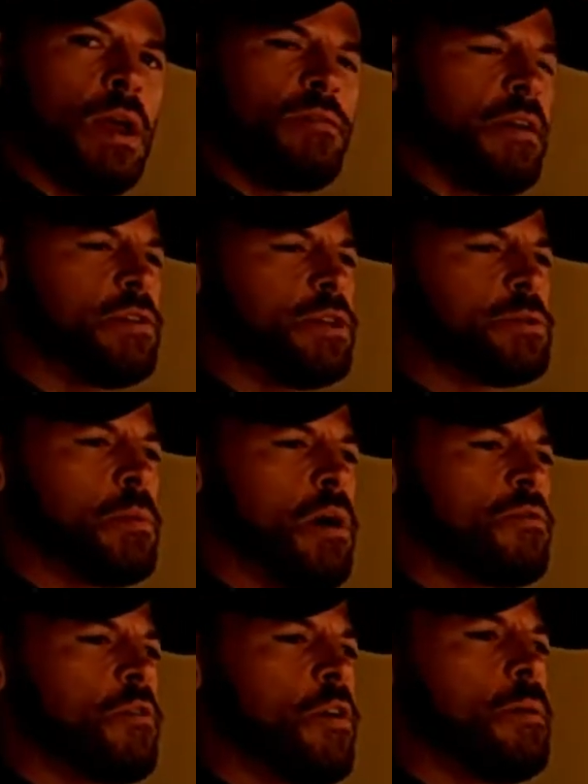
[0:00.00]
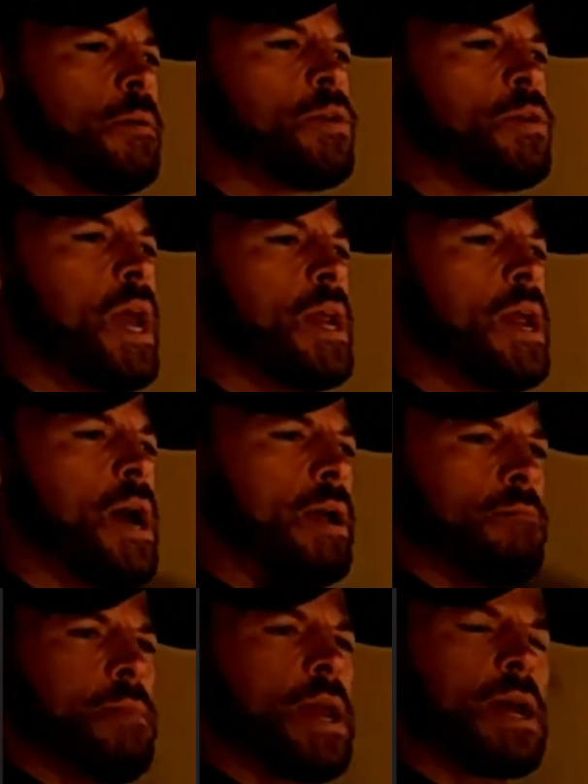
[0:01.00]
If you have too small a frame, you
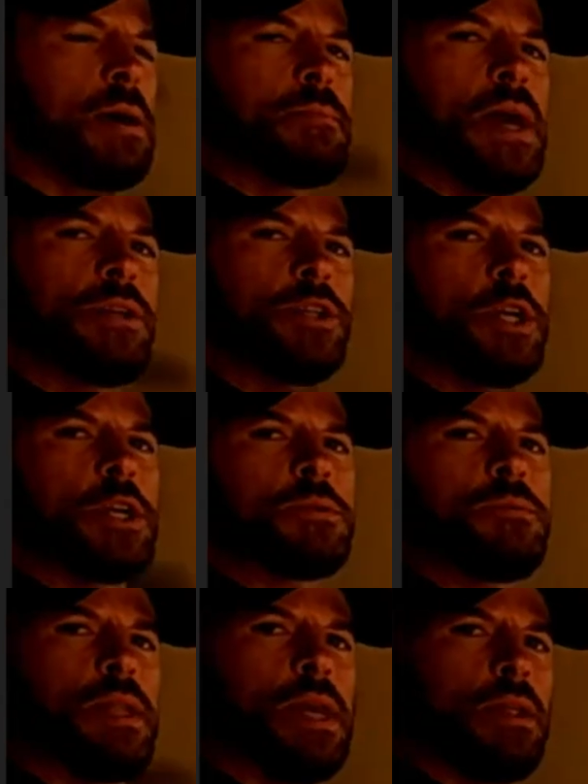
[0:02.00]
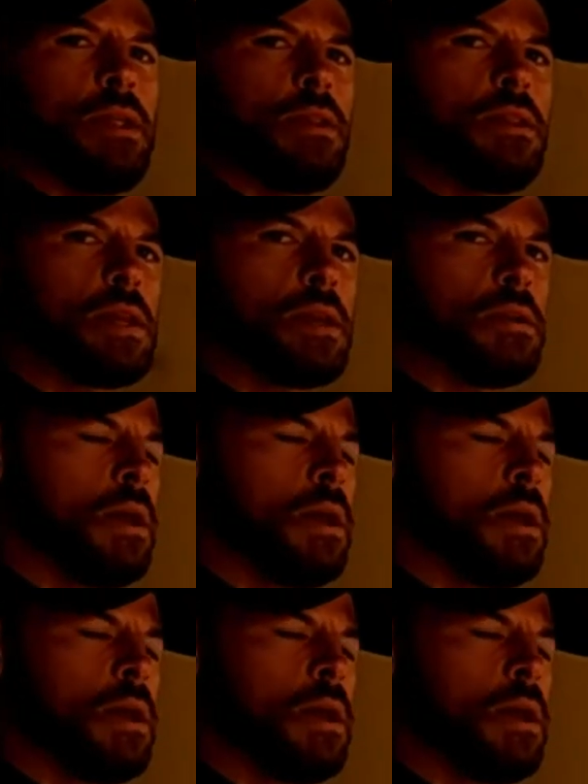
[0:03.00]
cannot make up that adjustment in the